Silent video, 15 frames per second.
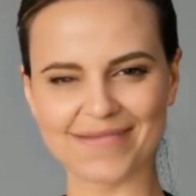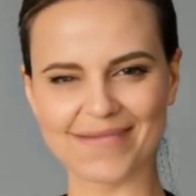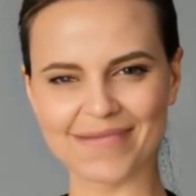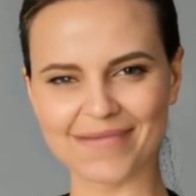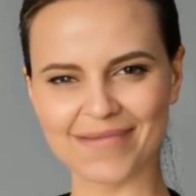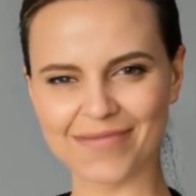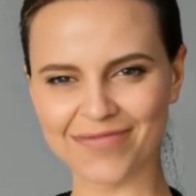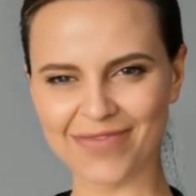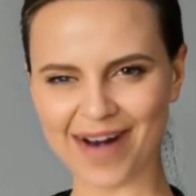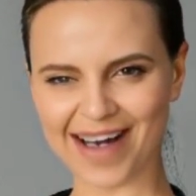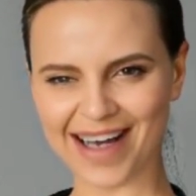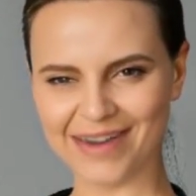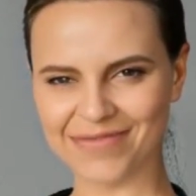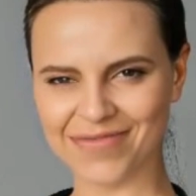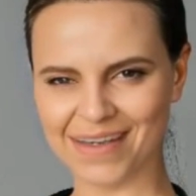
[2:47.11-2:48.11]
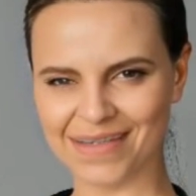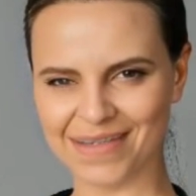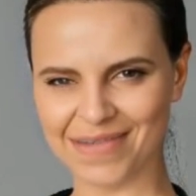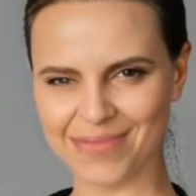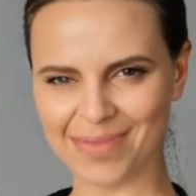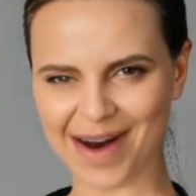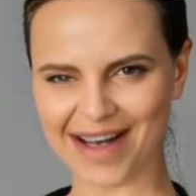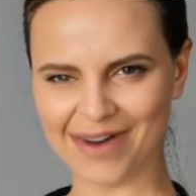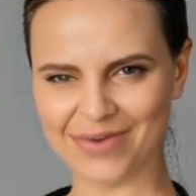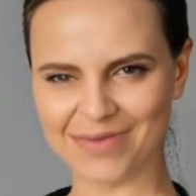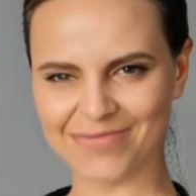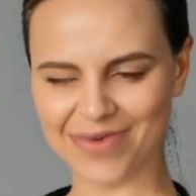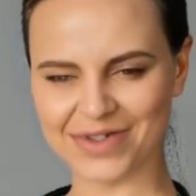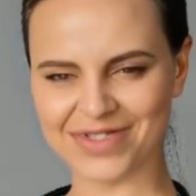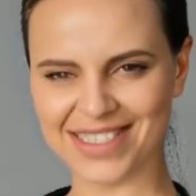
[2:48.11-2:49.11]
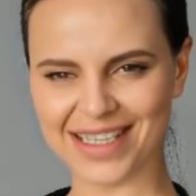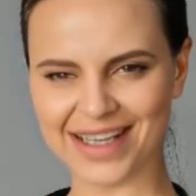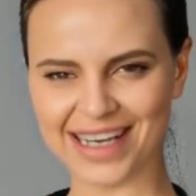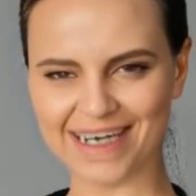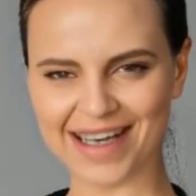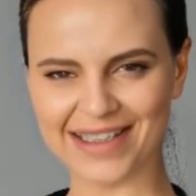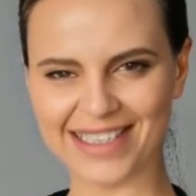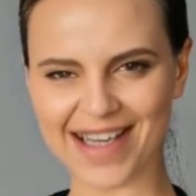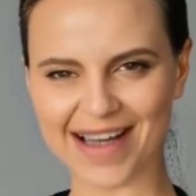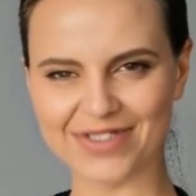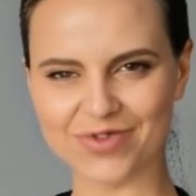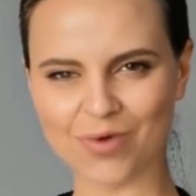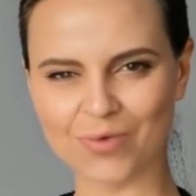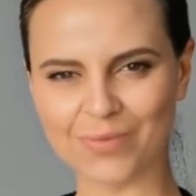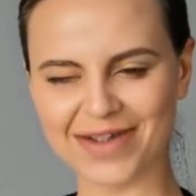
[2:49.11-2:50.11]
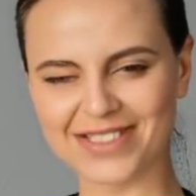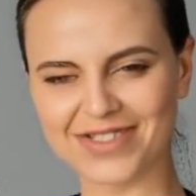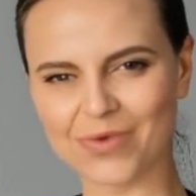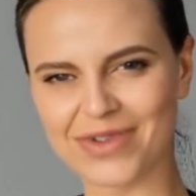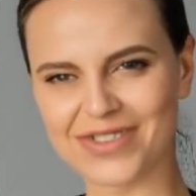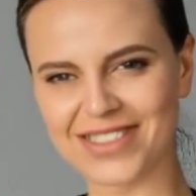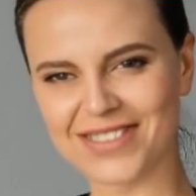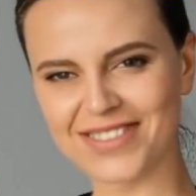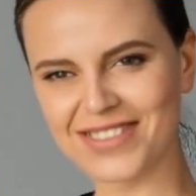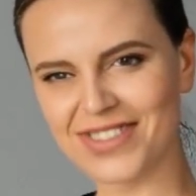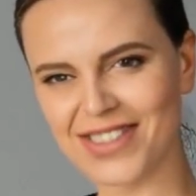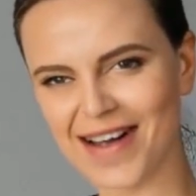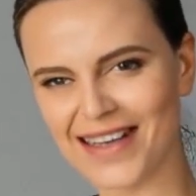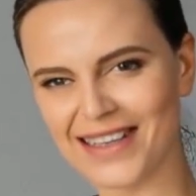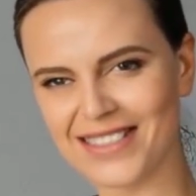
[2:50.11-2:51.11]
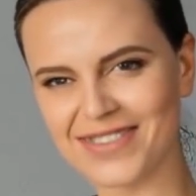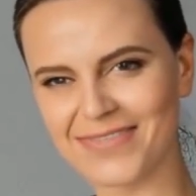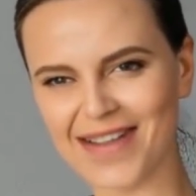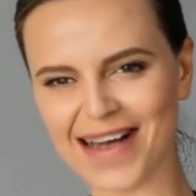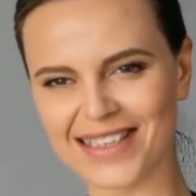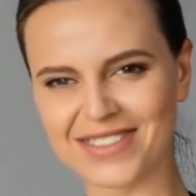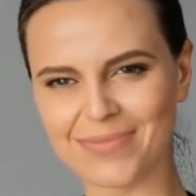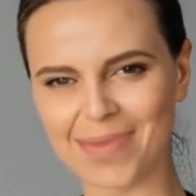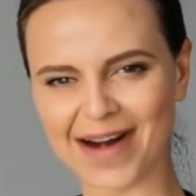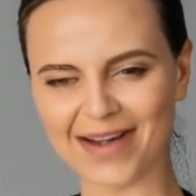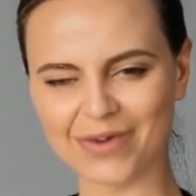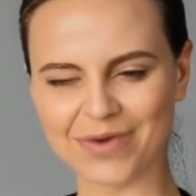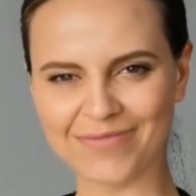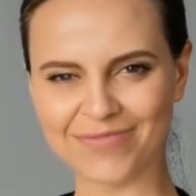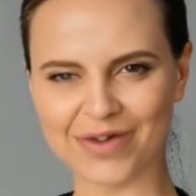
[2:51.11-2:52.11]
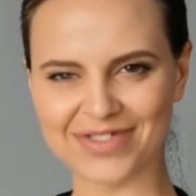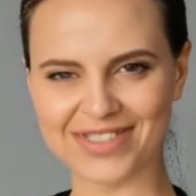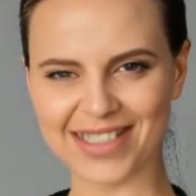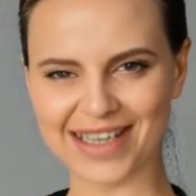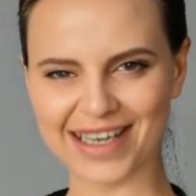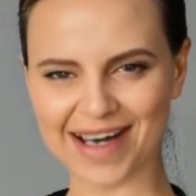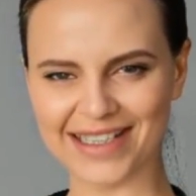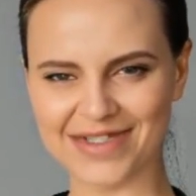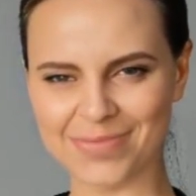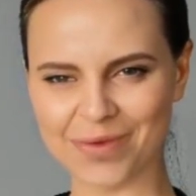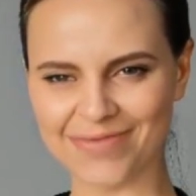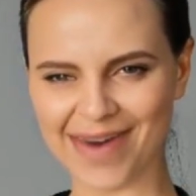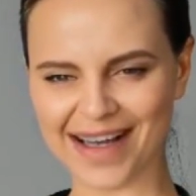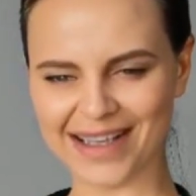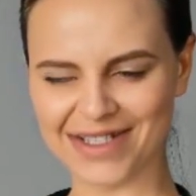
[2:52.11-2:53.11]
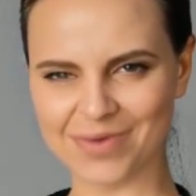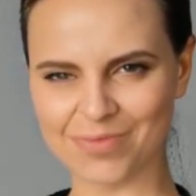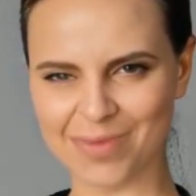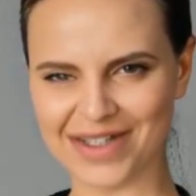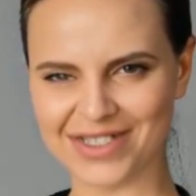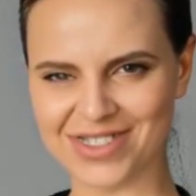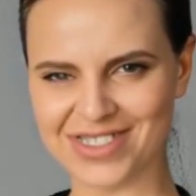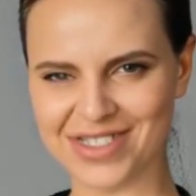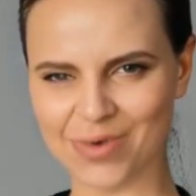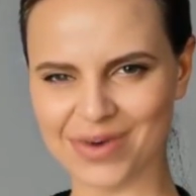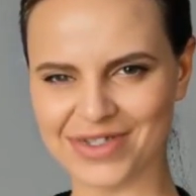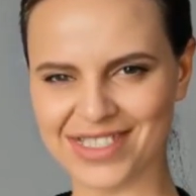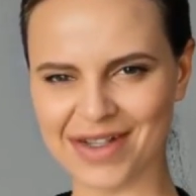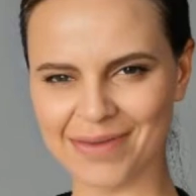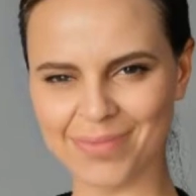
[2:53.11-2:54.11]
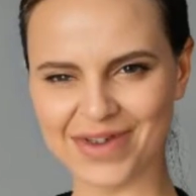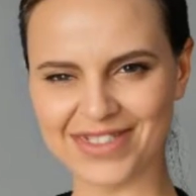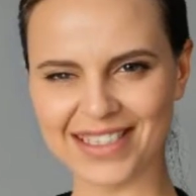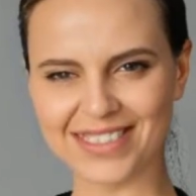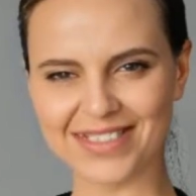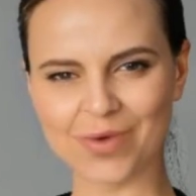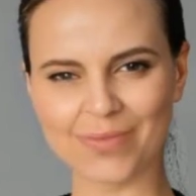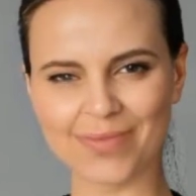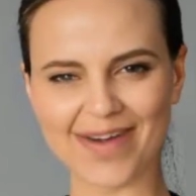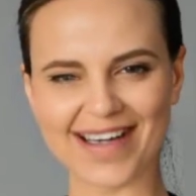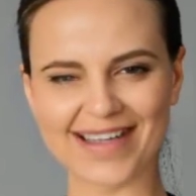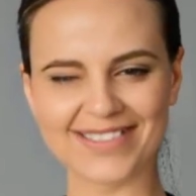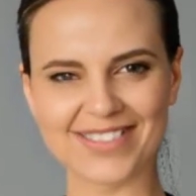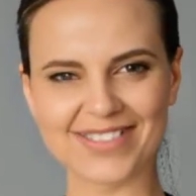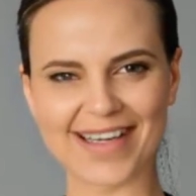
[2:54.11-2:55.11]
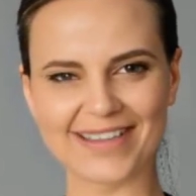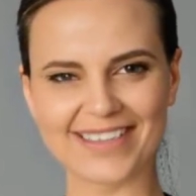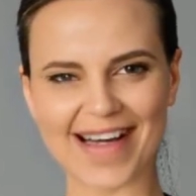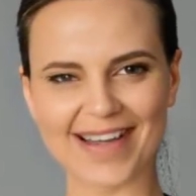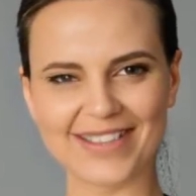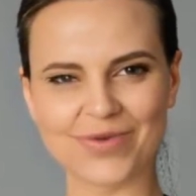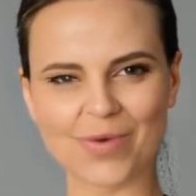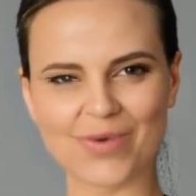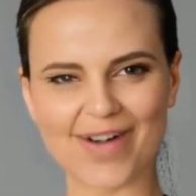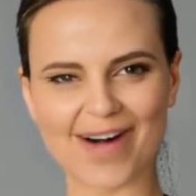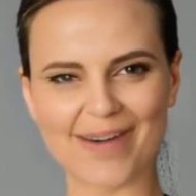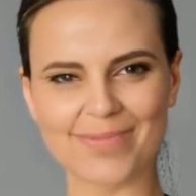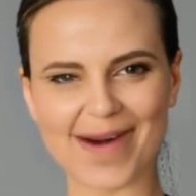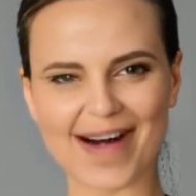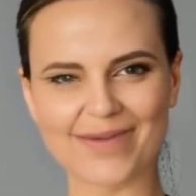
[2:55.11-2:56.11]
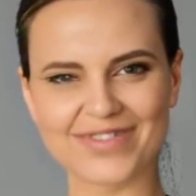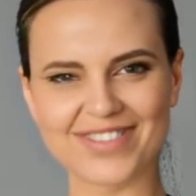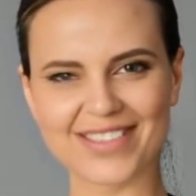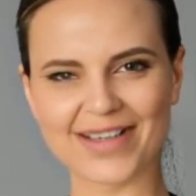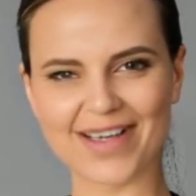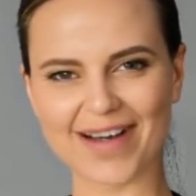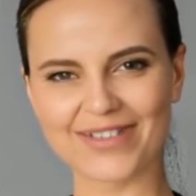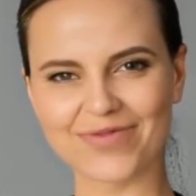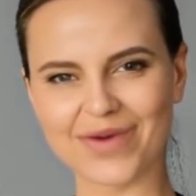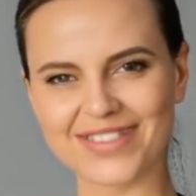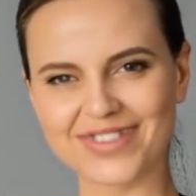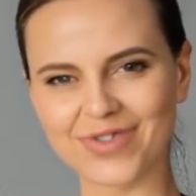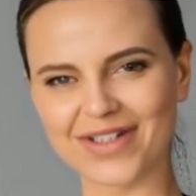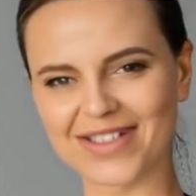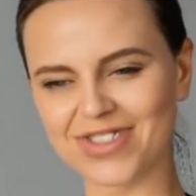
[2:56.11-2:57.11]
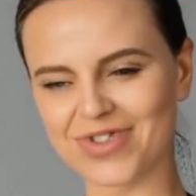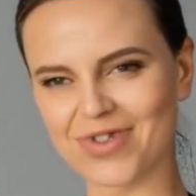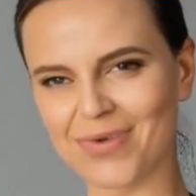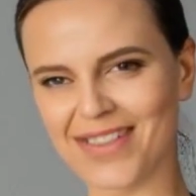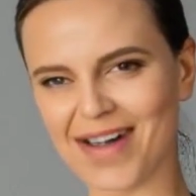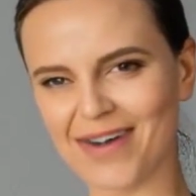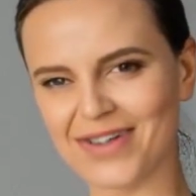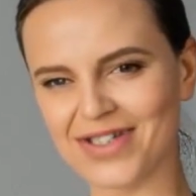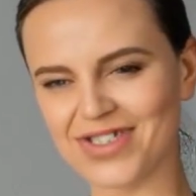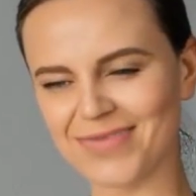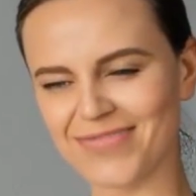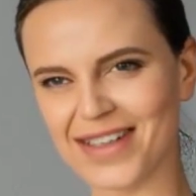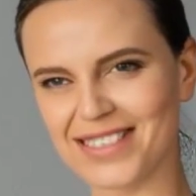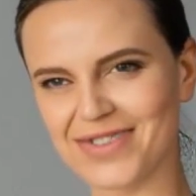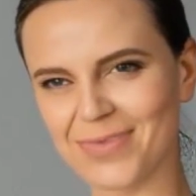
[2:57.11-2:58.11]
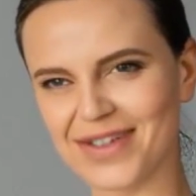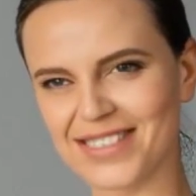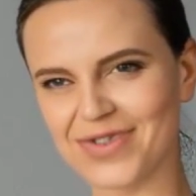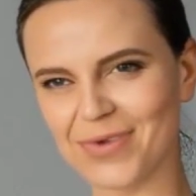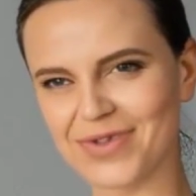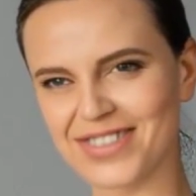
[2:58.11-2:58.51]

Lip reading: 5. Biodiversity and natural resources. China's vast biodiversity has provided a rich source of medicinal plants and natural compounds. The country's traditional knowledge of these resources,